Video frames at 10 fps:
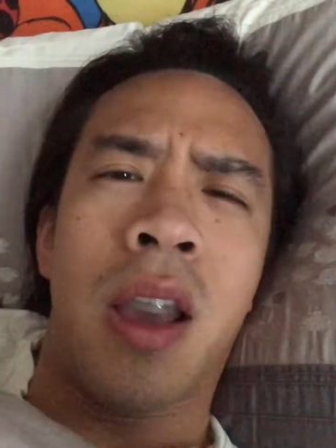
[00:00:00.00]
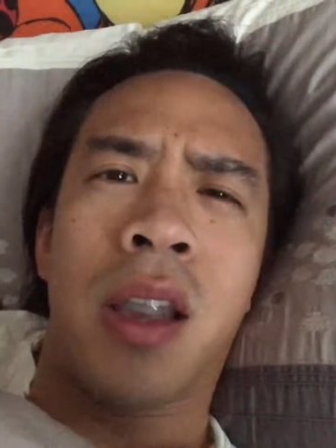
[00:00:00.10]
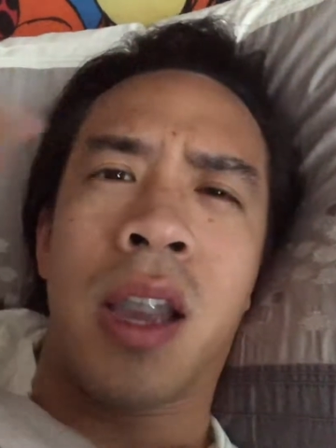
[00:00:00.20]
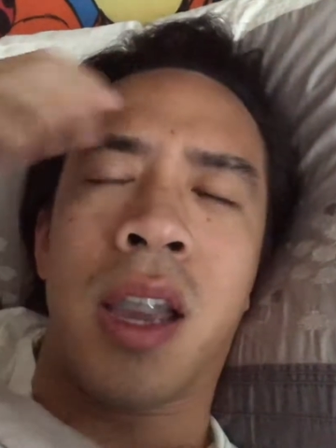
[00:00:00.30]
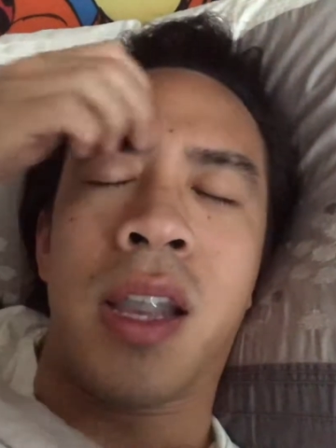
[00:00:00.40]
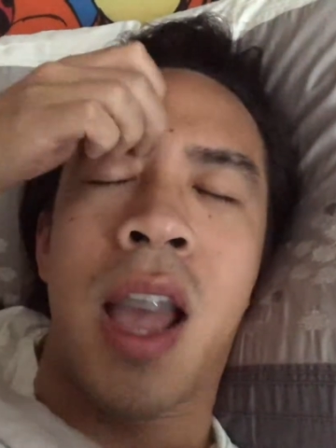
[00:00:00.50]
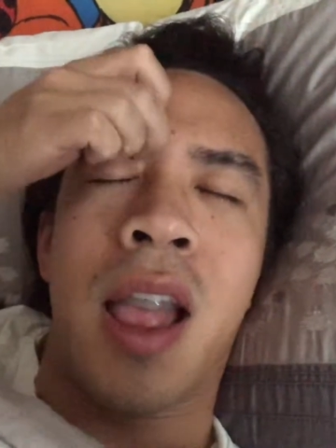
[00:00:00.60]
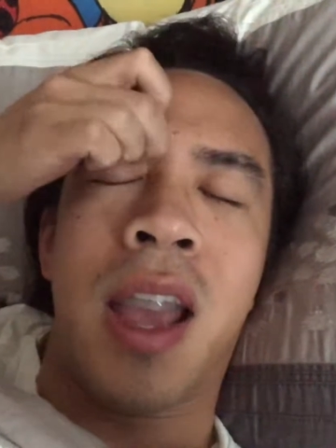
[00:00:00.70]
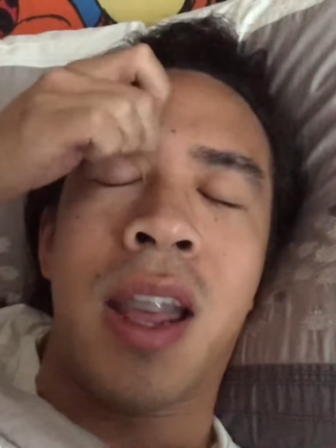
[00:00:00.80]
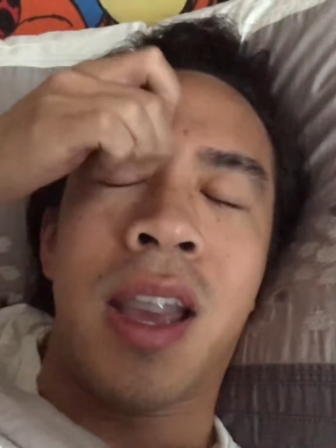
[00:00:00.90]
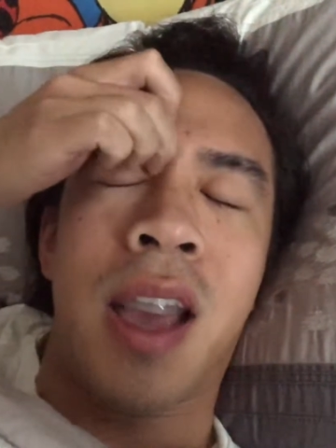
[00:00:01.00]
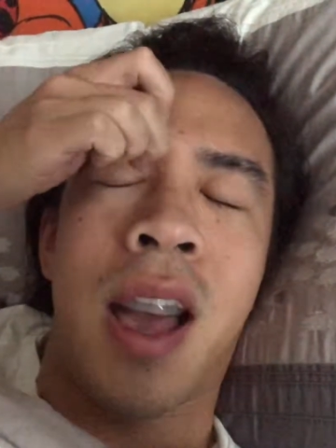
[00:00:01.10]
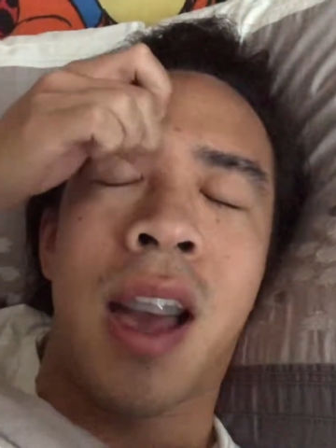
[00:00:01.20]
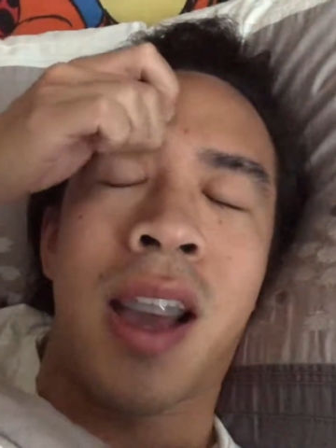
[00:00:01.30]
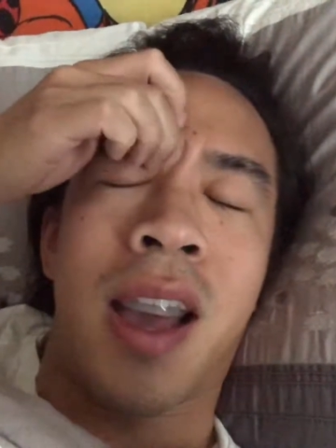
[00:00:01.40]
It's like, is that Lady
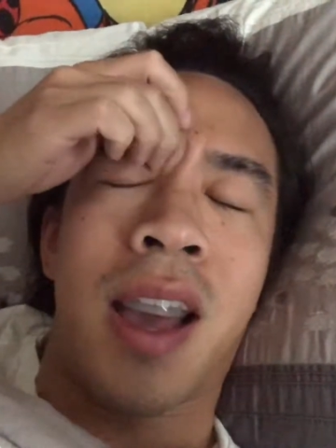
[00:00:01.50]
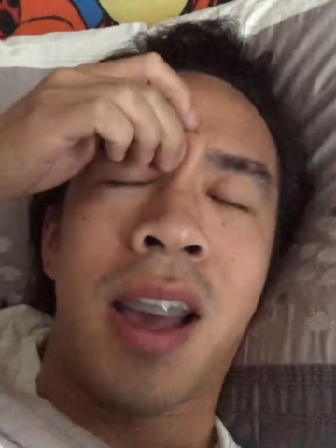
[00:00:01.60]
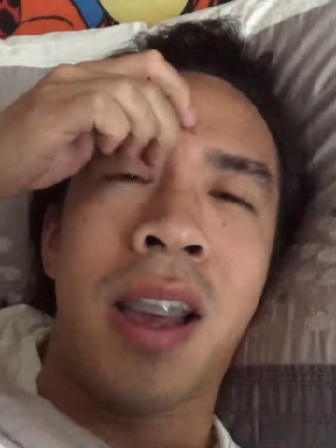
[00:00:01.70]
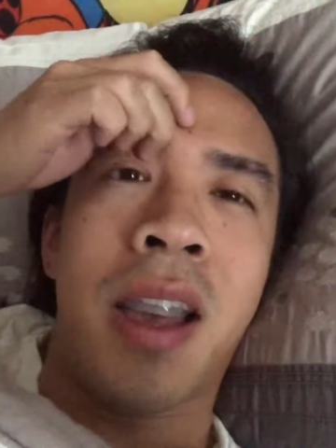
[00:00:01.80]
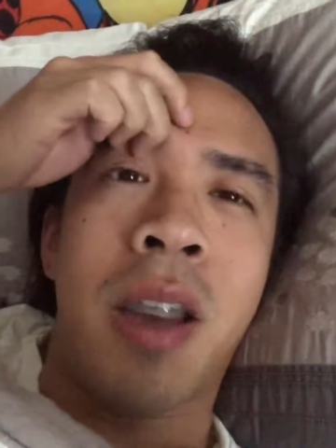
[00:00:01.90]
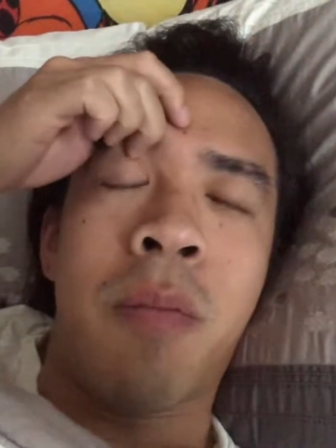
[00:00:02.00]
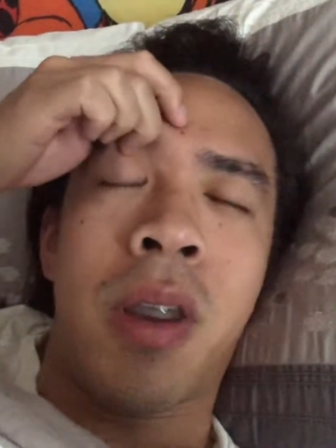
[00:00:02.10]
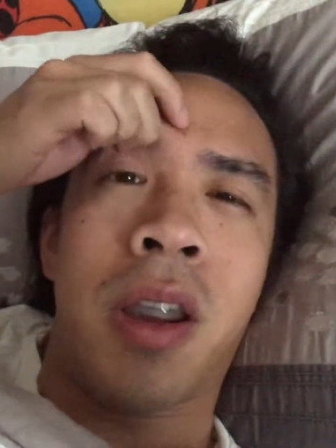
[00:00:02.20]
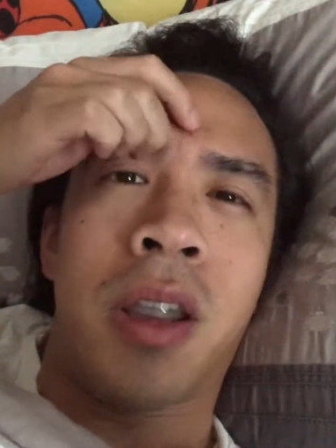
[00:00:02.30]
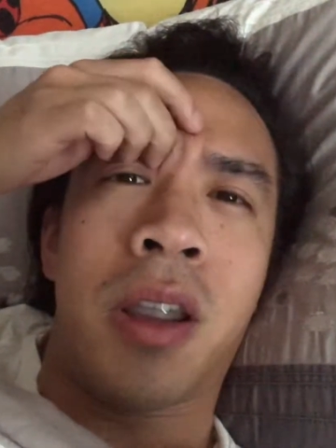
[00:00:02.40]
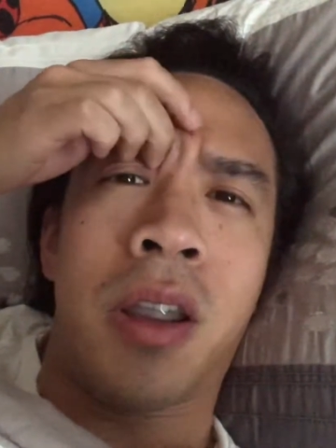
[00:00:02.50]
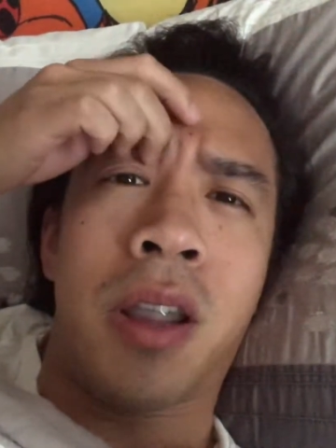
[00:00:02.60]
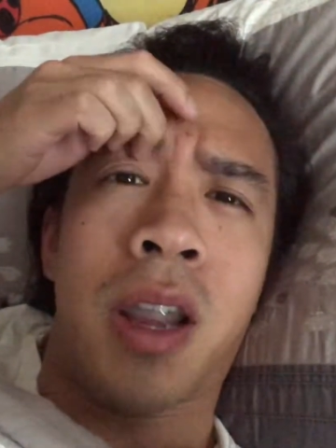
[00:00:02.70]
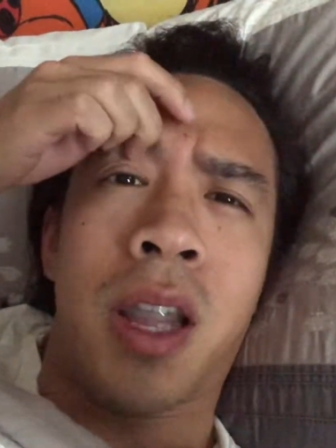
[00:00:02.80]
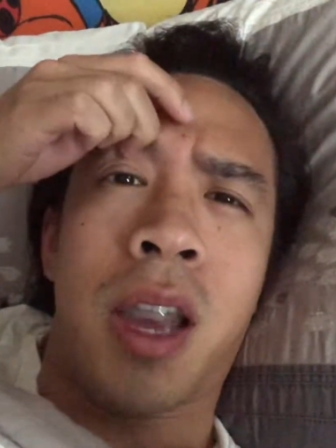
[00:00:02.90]
Gaga? But also
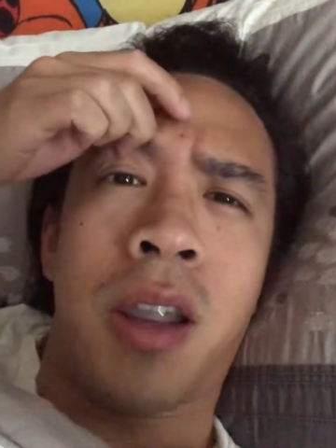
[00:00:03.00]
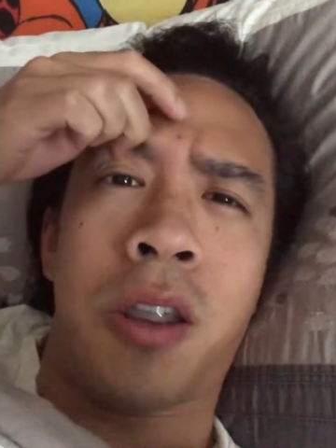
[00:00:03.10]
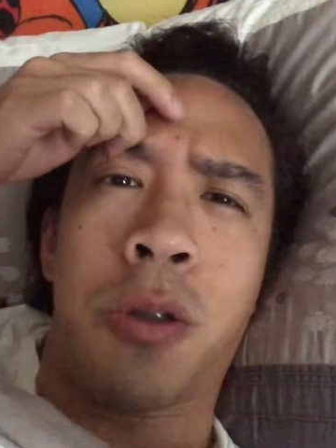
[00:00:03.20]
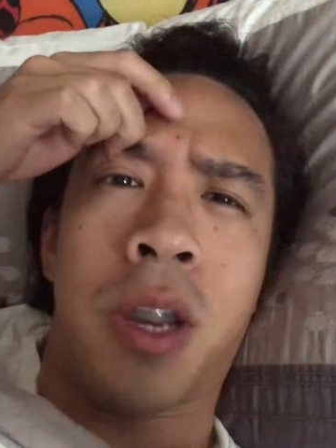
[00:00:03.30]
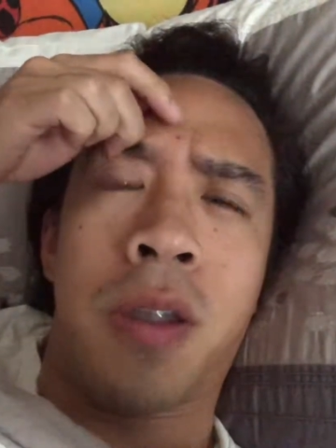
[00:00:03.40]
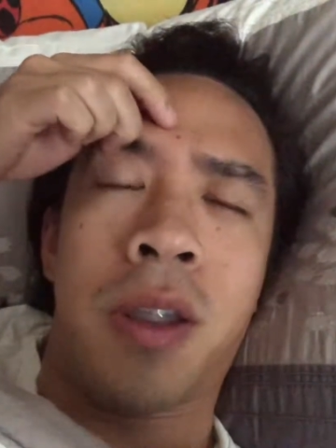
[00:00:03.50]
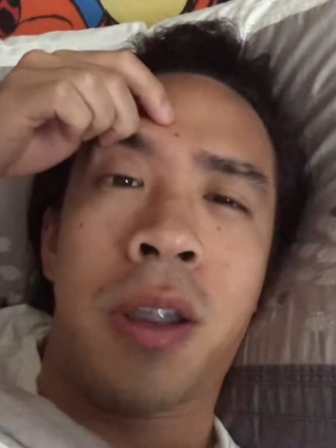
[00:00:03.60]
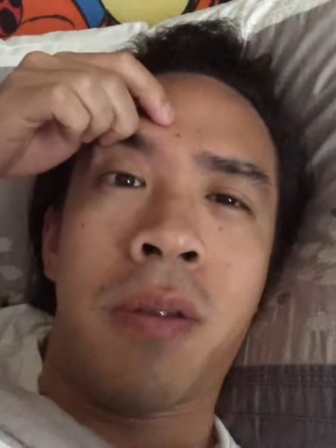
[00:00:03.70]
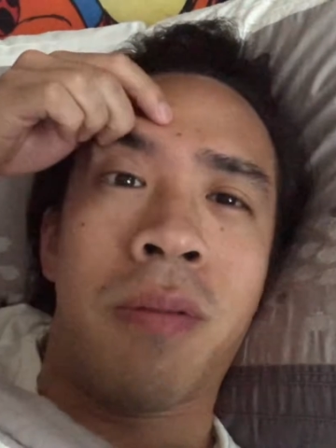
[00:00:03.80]
looked like Taylor Swift.